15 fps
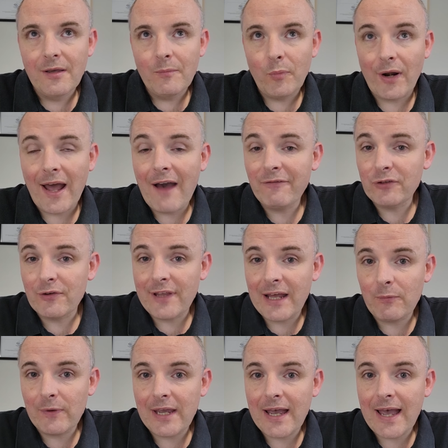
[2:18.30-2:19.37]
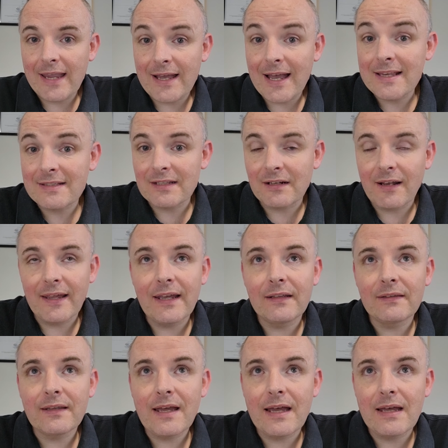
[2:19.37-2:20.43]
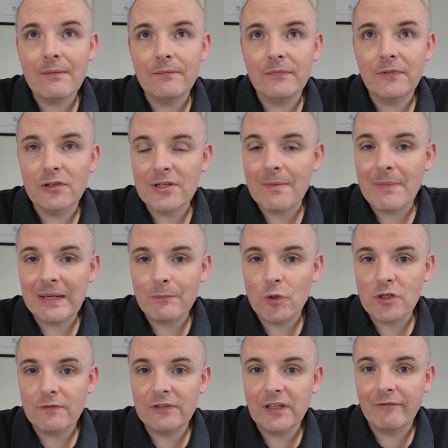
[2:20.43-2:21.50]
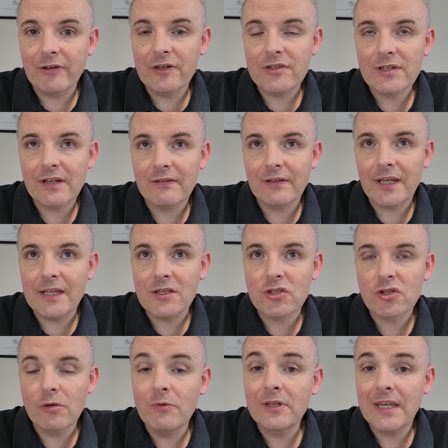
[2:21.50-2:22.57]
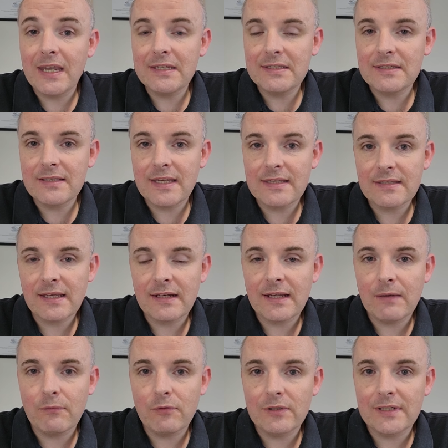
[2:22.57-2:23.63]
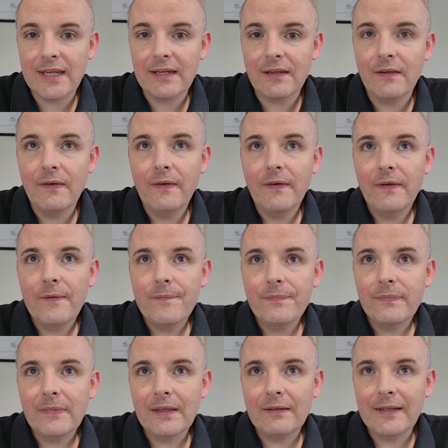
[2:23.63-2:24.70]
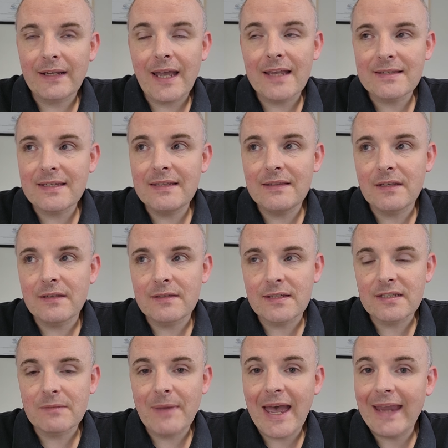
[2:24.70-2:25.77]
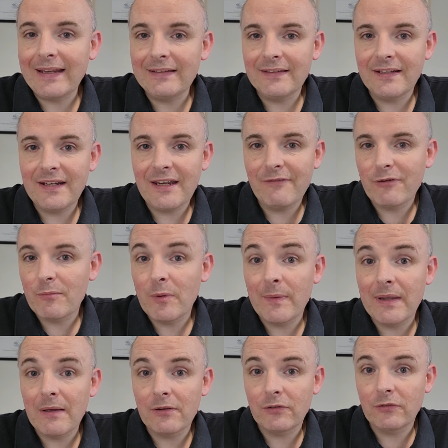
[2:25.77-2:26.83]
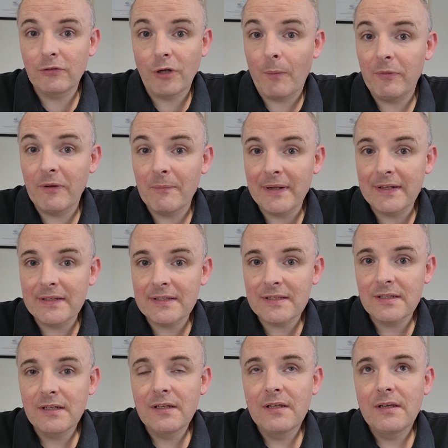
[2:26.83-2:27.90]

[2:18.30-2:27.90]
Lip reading: But after that, I asked the client, does that make much of a difference? And in some occasions, they said it would take, like I seen the system hanging today for maybe a couple of minutes.